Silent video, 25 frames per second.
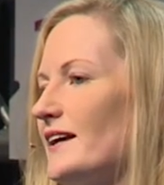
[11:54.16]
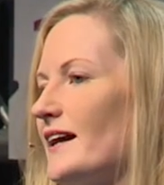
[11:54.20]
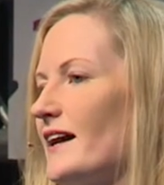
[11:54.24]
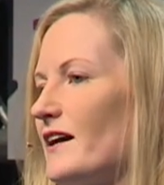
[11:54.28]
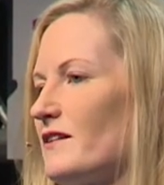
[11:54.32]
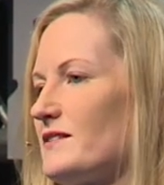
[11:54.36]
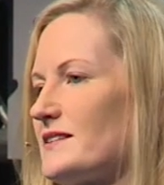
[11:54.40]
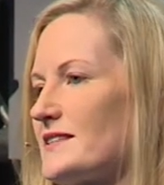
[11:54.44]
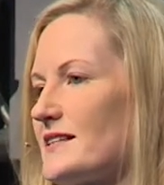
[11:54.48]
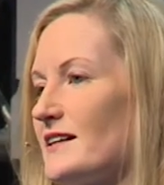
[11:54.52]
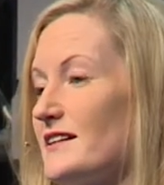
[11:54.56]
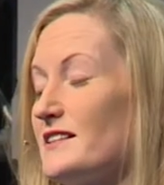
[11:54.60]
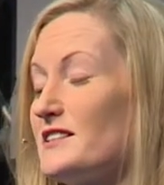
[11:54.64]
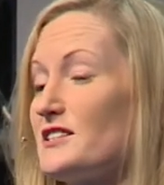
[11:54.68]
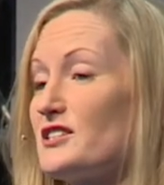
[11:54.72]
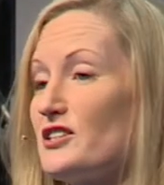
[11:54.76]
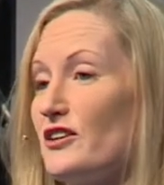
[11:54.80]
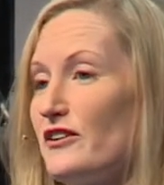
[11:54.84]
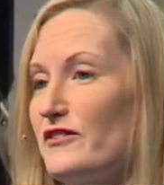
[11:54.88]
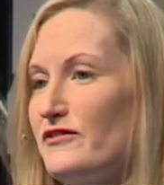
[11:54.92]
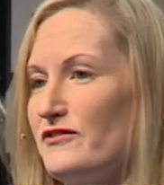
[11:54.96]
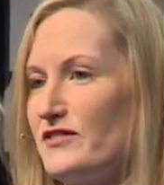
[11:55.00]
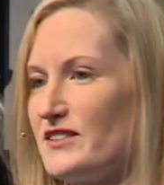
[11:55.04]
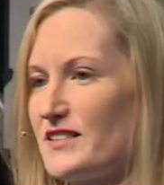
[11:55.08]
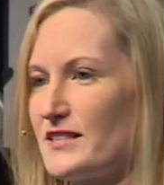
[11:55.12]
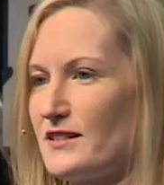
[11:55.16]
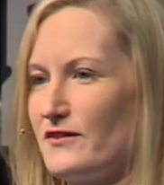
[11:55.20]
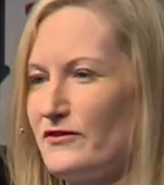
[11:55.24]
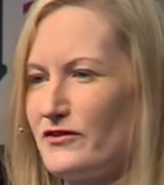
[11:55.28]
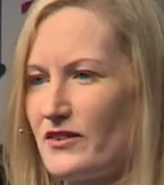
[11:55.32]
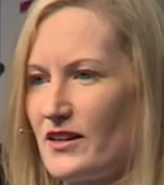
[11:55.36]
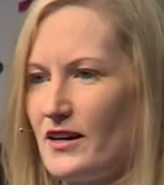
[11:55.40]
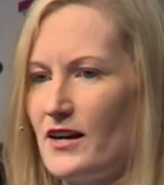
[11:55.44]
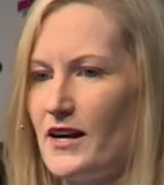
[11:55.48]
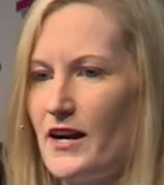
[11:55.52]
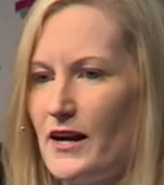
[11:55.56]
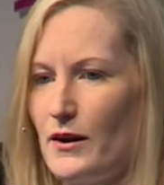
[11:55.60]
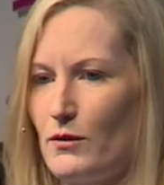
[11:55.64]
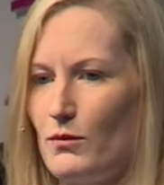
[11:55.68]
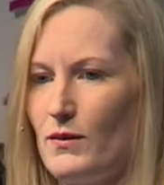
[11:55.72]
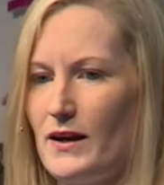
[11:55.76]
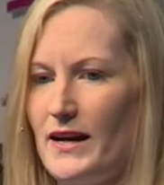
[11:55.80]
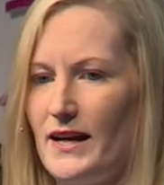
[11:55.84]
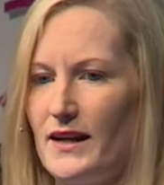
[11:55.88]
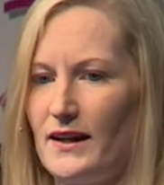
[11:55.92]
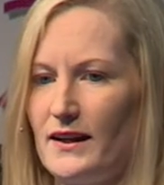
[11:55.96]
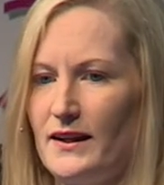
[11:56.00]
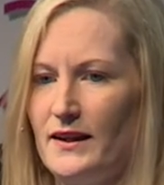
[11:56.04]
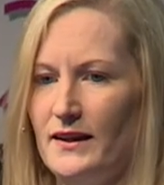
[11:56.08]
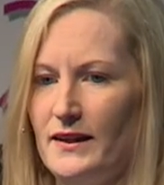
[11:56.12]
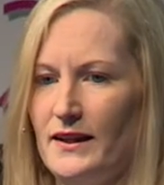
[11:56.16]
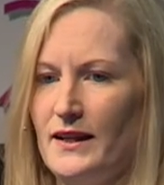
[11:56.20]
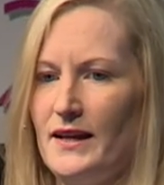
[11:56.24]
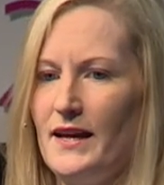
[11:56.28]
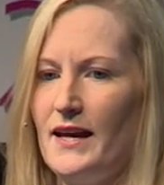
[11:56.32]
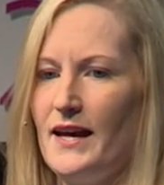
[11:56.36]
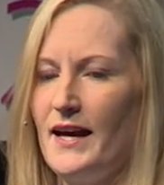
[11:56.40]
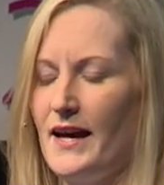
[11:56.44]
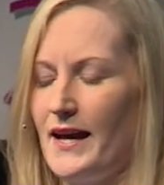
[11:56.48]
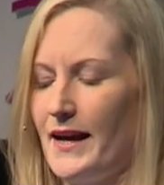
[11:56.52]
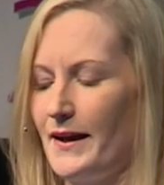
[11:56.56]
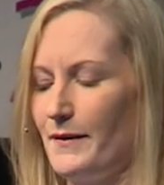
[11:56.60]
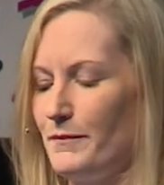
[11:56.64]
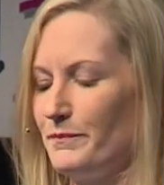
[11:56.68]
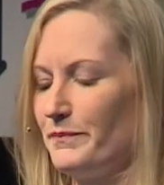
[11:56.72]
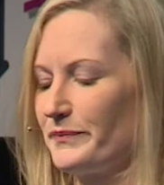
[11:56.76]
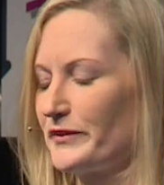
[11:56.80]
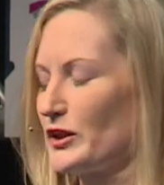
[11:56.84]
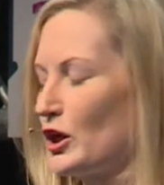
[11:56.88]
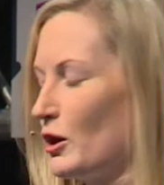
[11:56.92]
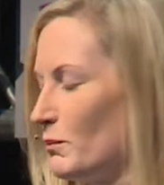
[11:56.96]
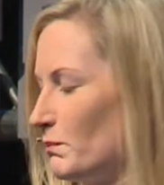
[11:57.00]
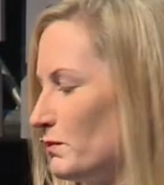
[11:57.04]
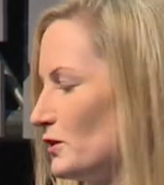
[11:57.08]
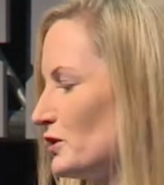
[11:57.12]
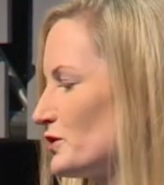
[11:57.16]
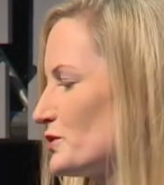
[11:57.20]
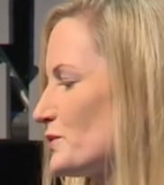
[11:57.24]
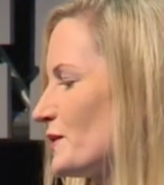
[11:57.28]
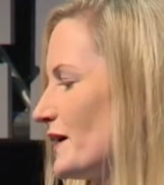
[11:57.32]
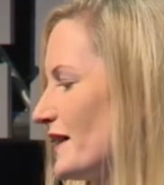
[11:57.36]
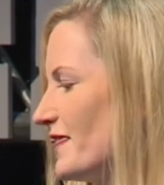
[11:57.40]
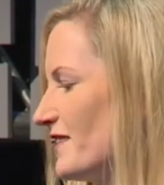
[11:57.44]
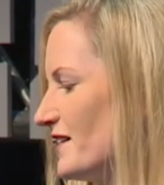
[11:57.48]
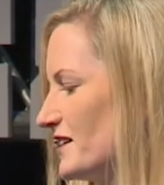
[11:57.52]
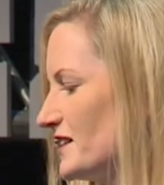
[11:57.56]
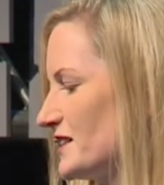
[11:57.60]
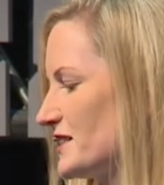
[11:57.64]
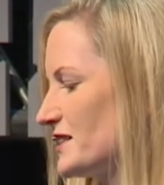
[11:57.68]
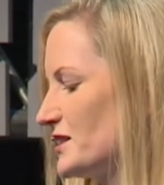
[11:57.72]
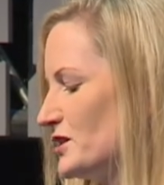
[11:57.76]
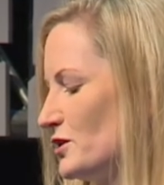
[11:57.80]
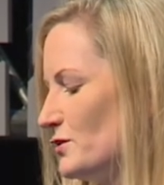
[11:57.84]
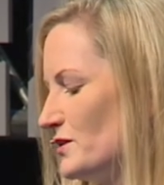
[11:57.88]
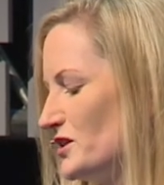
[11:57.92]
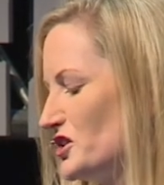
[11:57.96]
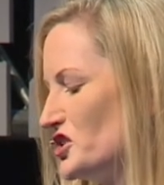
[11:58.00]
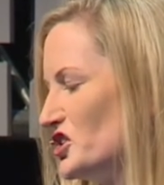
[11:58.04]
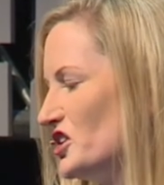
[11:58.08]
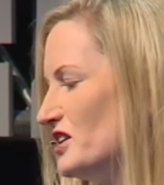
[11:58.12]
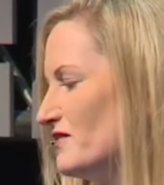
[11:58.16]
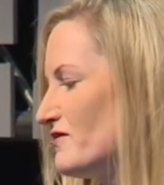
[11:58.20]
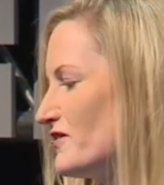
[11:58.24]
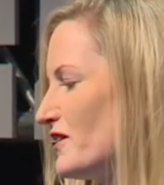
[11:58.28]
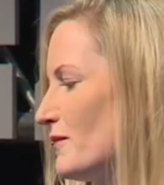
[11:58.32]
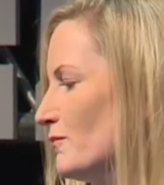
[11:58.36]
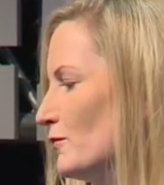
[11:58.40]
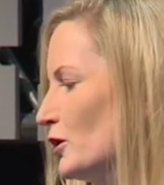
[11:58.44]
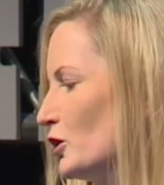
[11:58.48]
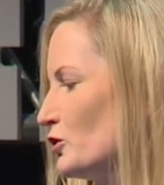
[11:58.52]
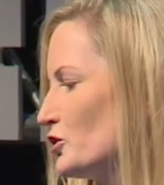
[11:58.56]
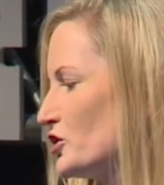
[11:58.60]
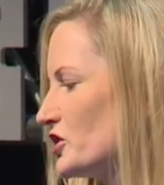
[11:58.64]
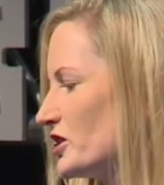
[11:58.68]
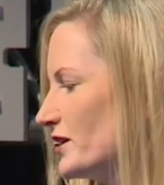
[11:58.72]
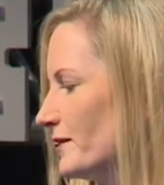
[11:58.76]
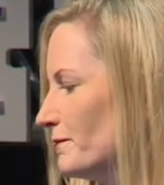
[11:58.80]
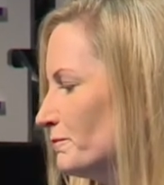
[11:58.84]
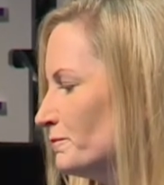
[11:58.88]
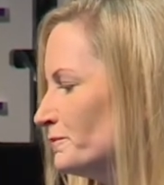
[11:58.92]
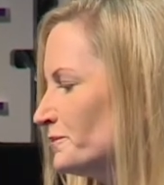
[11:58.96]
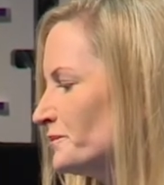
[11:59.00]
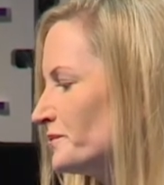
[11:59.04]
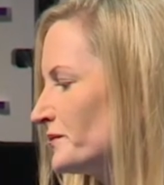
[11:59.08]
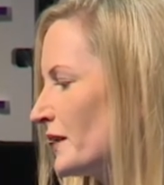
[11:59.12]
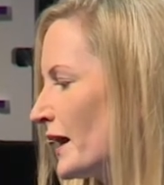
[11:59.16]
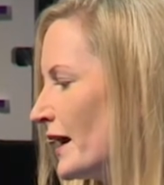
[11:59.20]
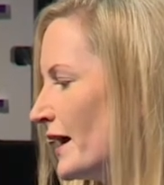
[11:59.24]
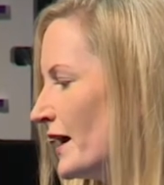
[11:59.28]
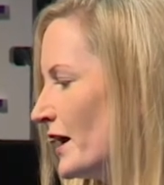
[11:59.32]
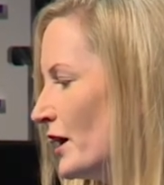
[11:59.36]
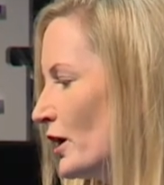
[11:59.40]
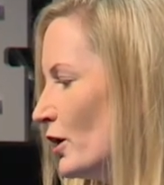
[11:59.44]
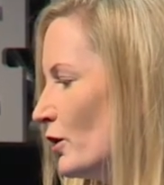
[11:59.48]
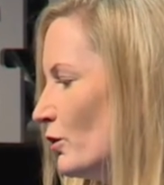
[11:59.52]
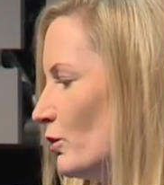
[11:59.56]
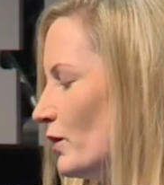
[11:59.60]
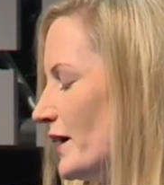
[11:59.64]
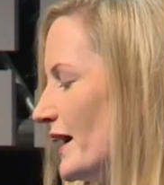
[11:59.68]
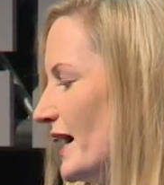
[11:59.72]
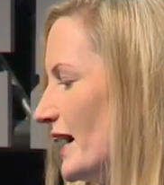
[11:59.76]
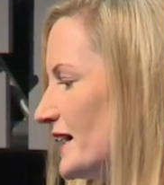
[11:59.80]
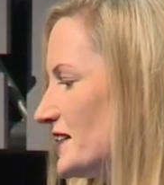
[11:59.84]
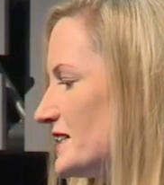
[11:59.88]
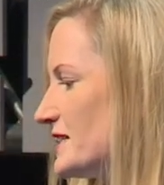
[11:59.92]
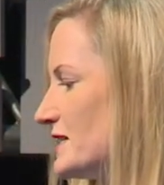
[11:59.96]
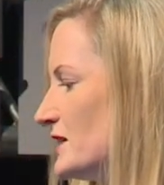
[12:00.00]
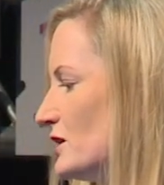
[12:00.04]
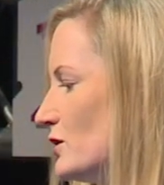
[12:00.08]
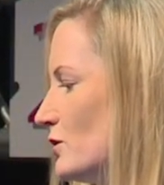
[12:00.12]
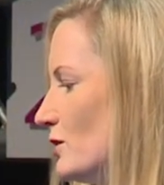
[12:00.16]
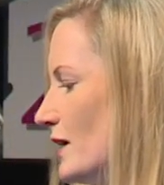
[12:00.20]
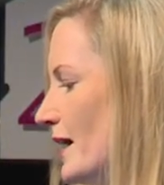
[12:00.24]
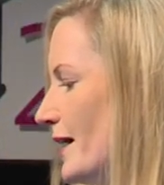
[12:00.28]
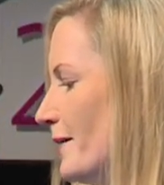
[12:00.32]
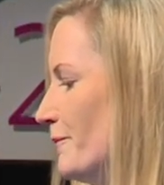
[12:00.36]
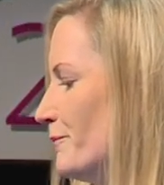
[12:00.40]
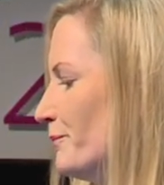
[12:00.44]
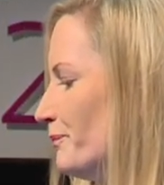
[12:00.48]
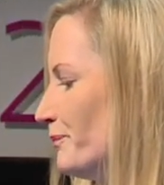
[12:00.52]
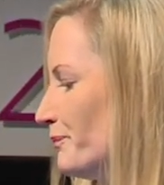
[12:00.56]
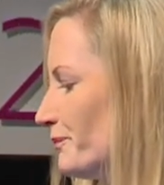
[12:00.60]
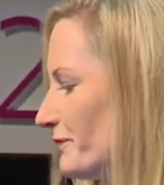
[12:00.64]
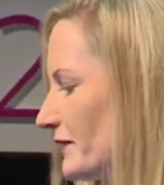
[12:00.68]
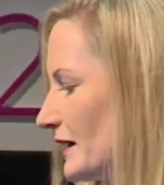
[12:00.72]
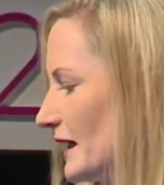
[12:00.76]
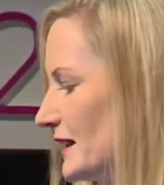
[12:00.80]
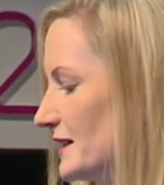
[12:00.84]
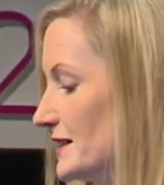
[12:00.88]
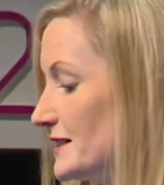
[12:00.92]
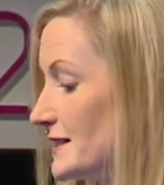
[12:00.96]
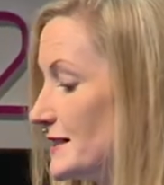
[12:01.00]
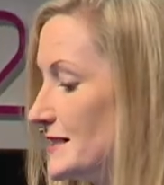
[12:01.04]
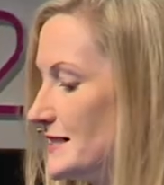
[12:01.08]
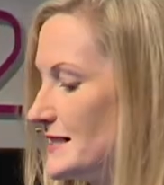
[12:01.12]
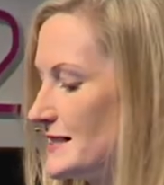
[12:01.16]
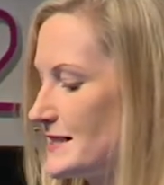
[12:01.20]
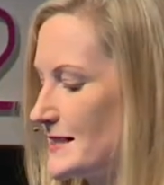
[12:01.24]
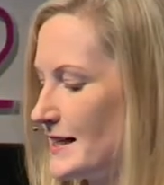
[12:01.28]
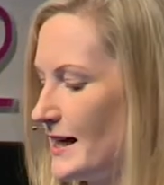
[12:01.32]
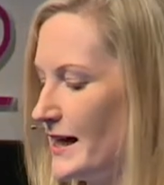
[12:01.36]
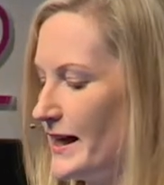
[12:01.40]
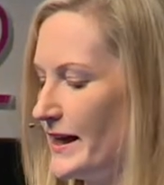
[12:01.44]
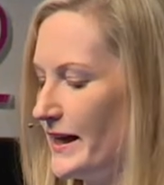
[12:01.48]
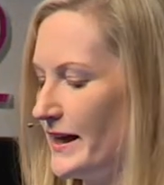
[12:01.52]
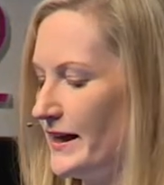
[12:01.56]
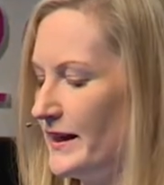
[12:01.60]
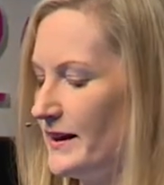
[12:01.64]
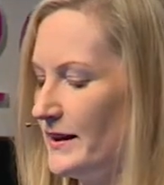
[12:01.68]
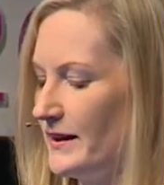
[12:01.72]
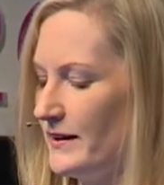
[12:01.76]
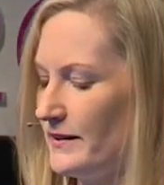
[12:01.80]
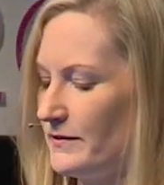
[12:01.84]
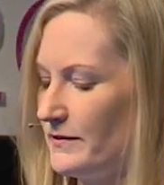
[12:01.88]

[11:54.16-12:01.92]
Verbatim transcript: the outside surface of the heart well, coupled with it to achieve the motion. We had to design